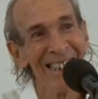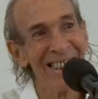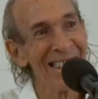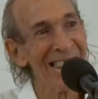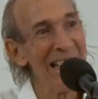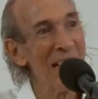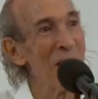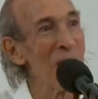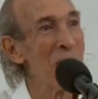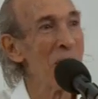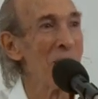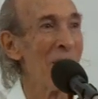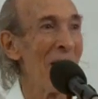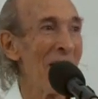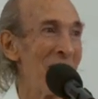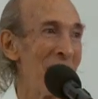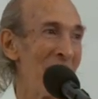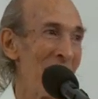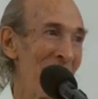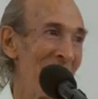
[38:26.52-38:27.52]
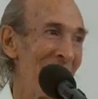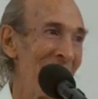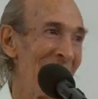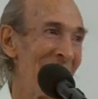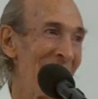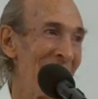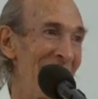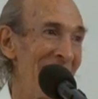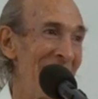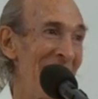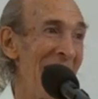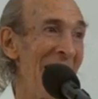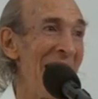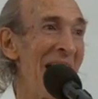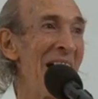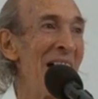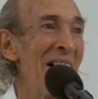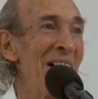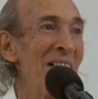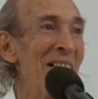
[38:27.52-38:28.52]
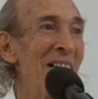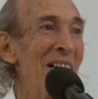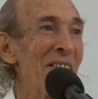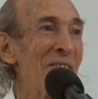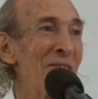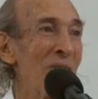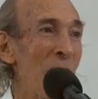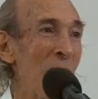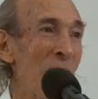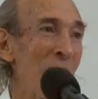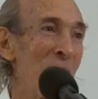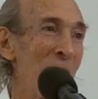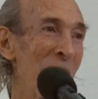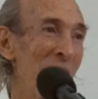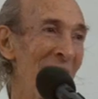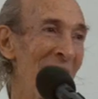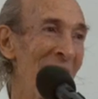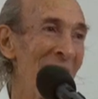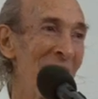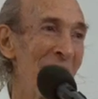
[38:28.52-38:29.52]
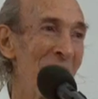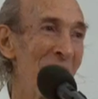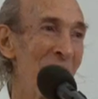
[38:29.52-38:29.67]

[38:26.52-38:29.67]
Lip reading: Can you imagine? The air of Aurobindo